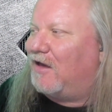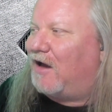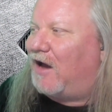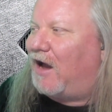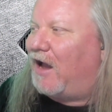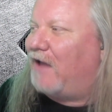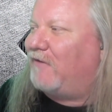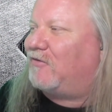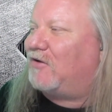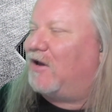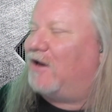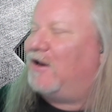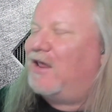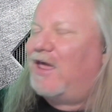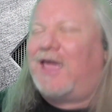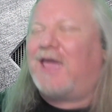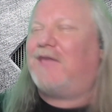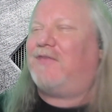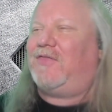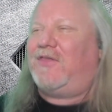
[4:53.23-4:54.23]
I have done
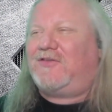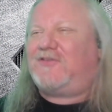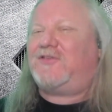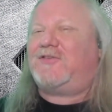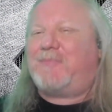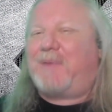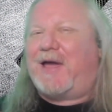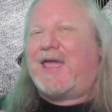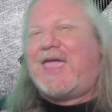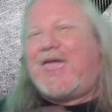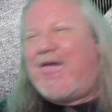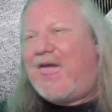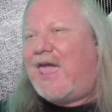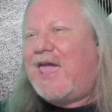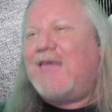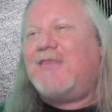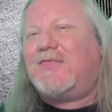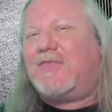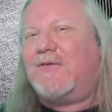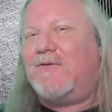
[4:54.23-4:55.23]
eight, this is my
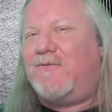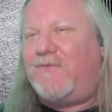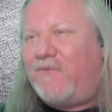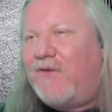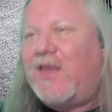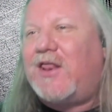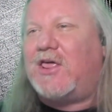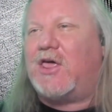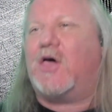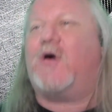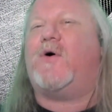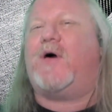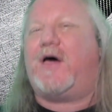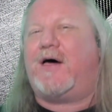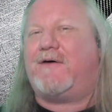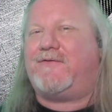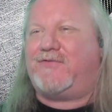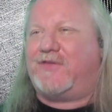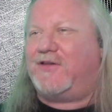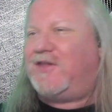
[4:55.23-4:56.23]
eighth video
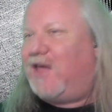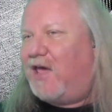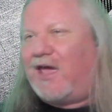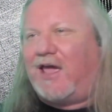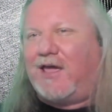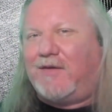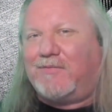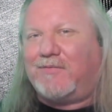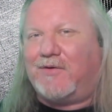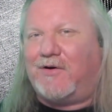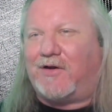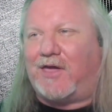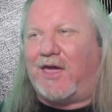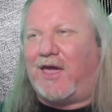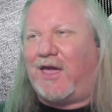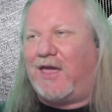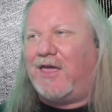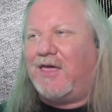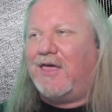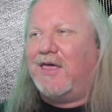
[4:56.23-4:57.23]
of the day,
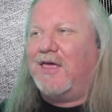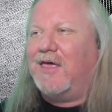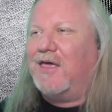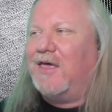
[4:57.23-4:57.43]
okay?